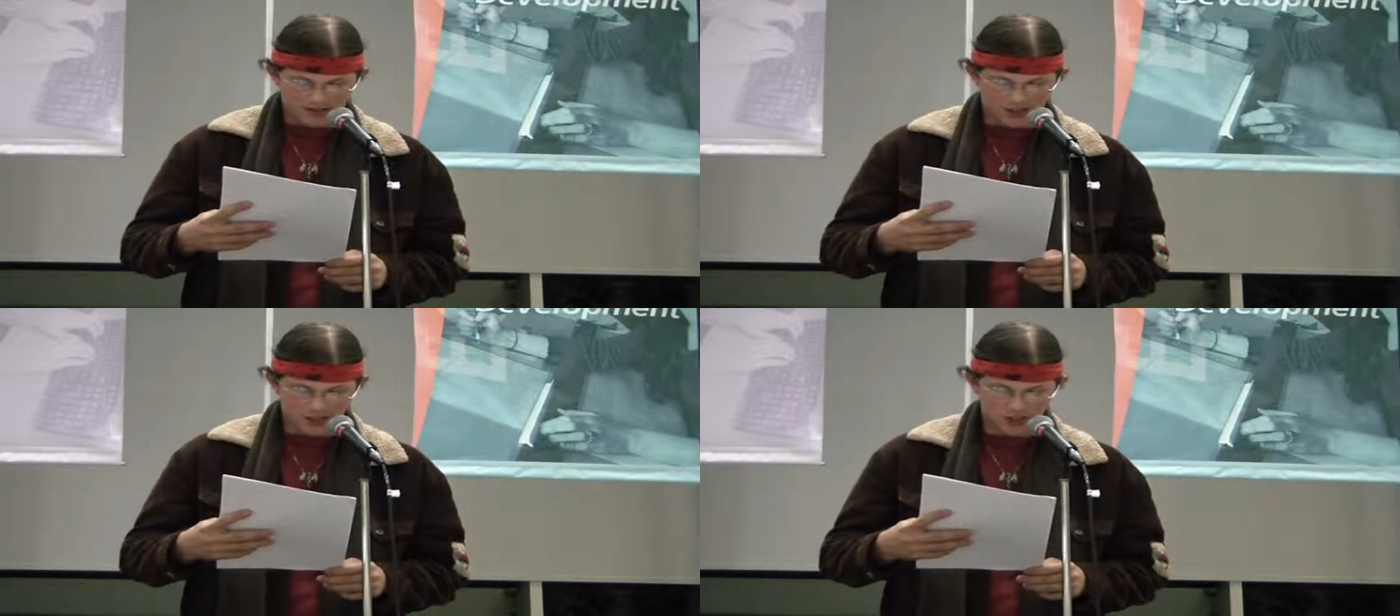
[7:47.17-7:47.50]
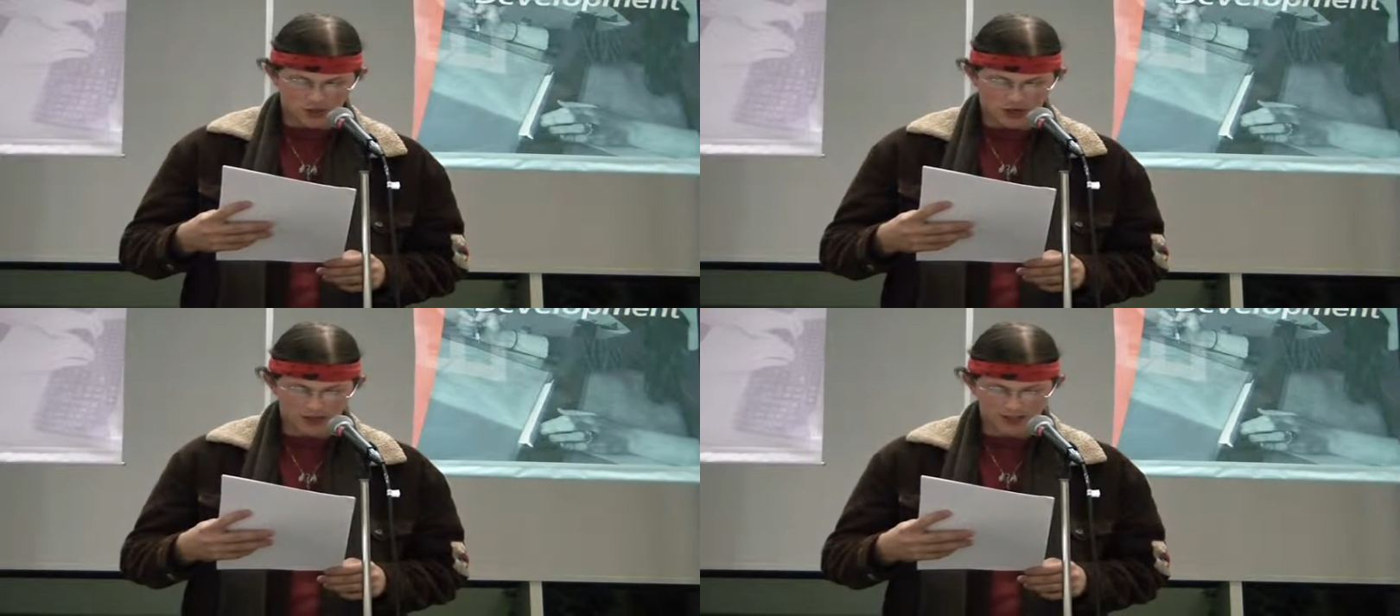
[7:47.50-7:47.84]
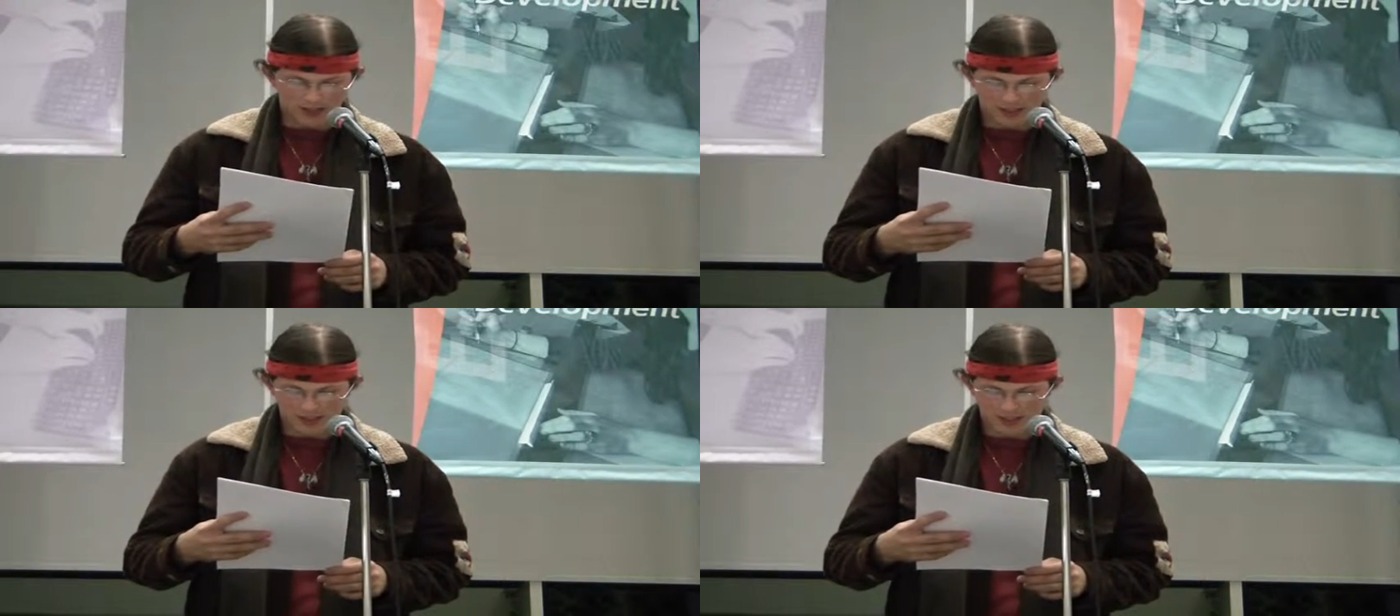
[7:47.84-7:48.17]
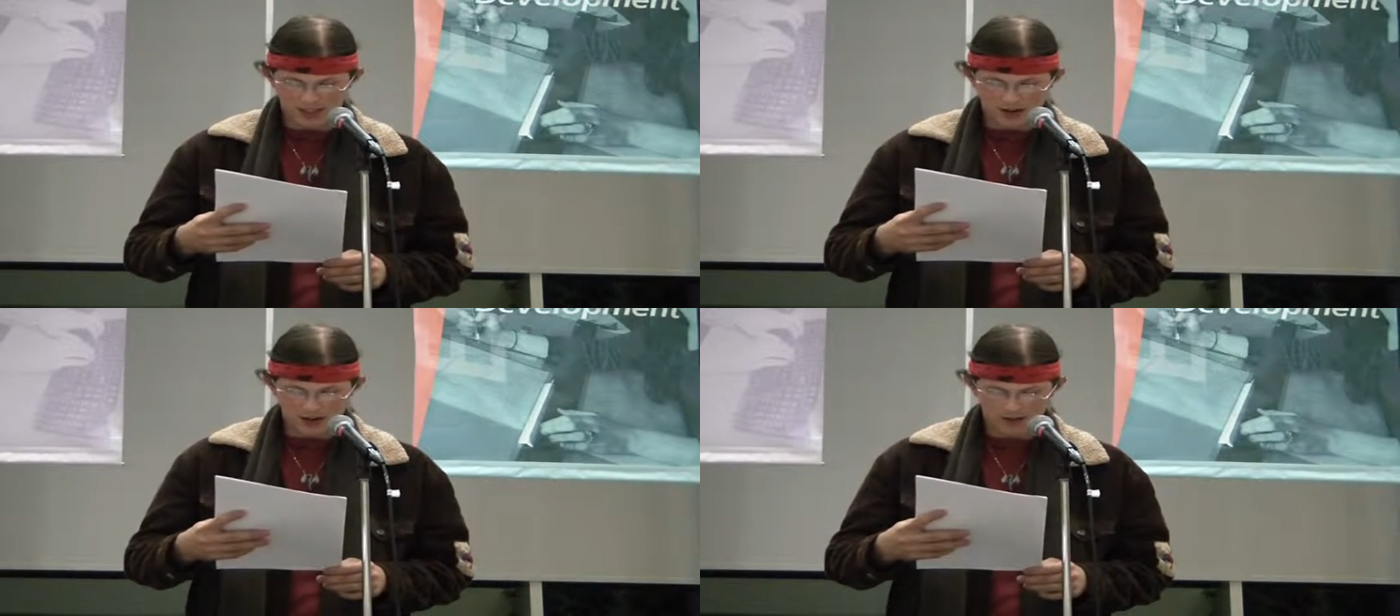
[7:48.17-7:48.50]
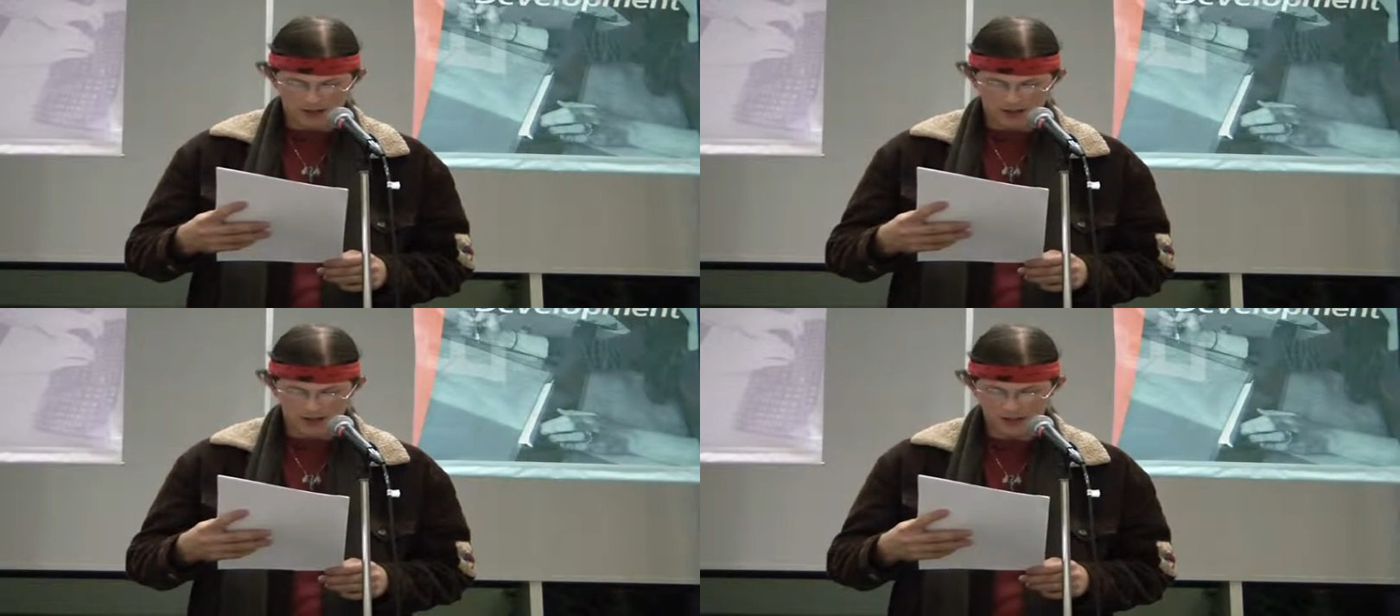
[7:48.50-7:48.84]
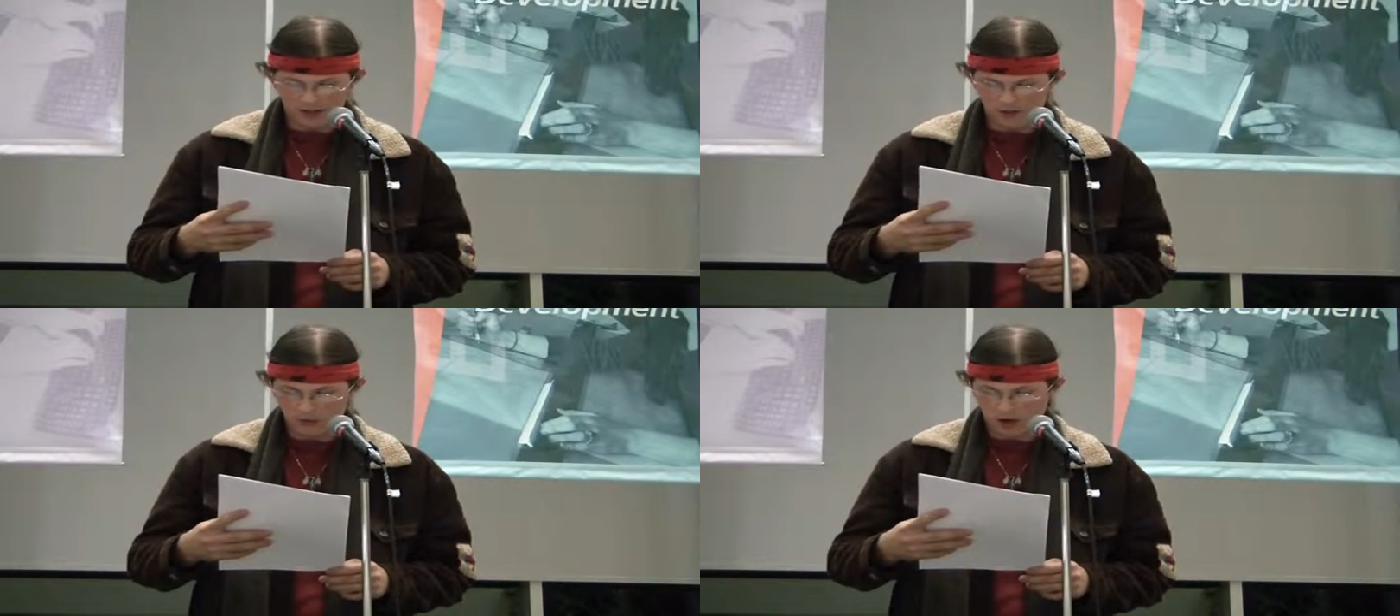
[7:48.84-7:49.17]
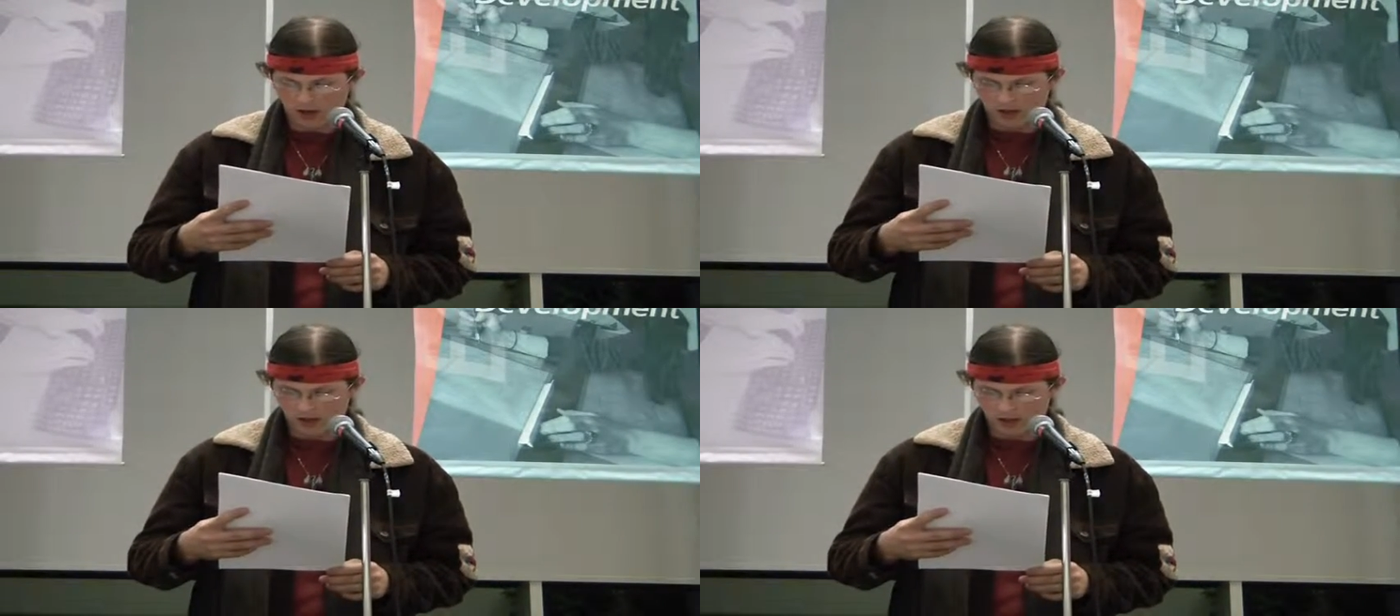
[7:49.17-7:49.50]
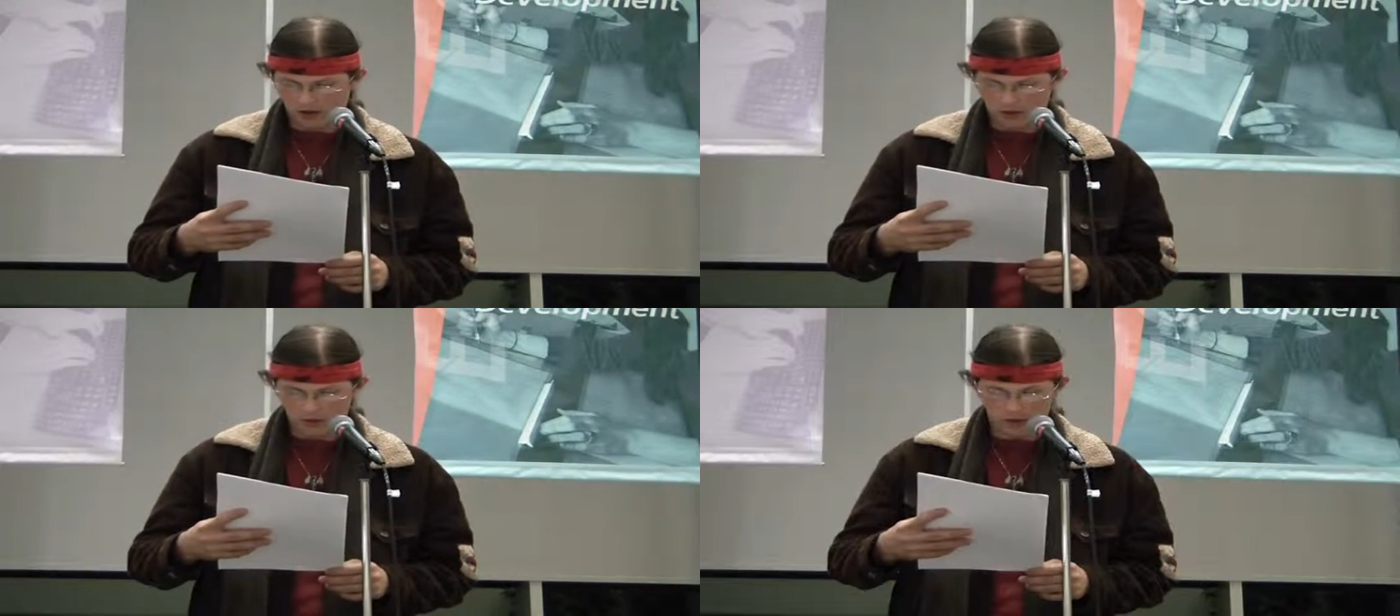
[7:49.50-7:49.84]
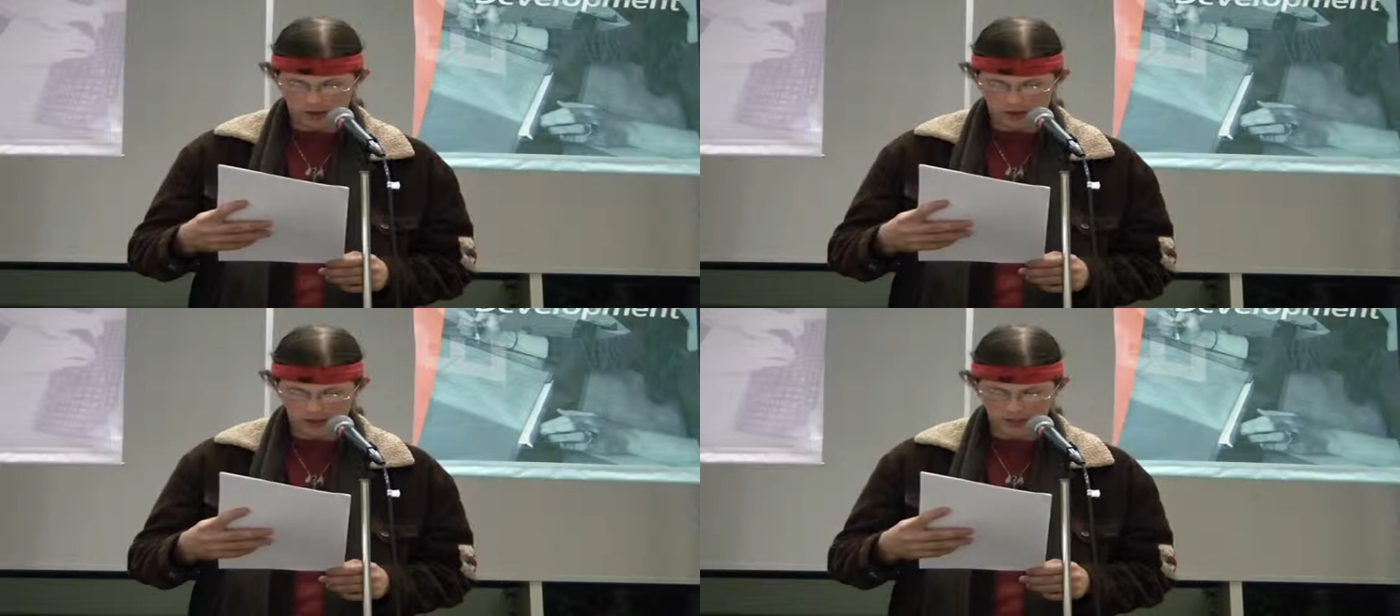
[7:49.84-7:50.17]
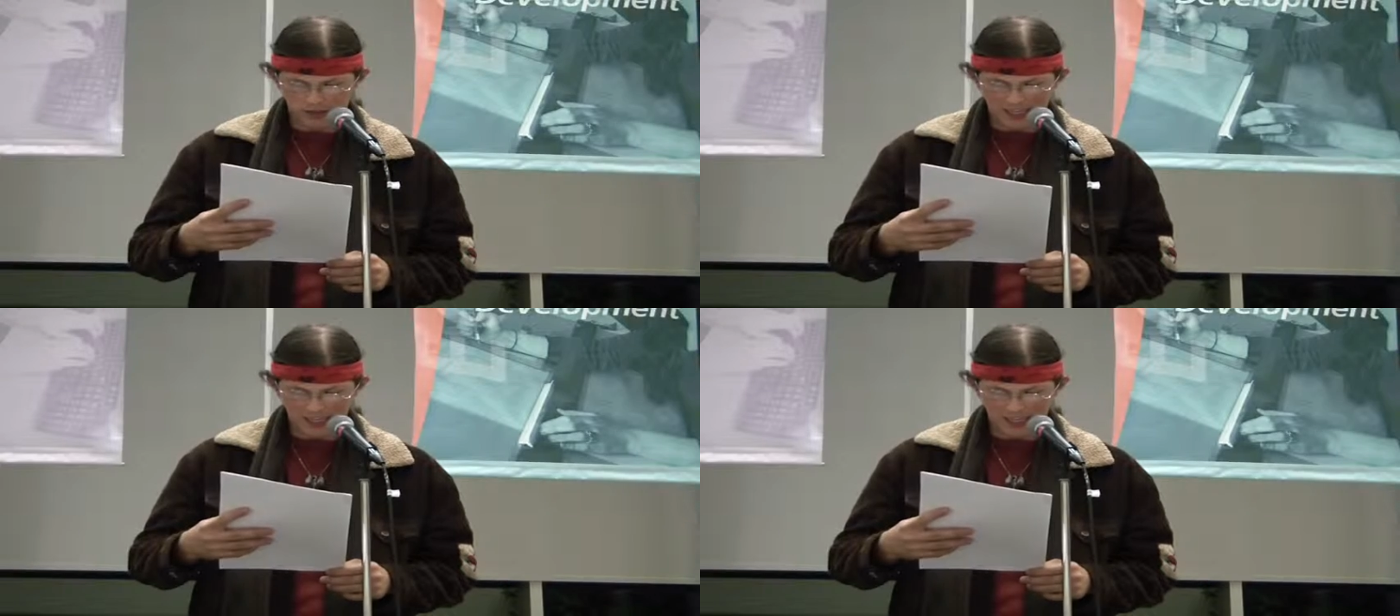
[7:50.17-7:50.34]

She shrugged at his stare and continued walking along the walls,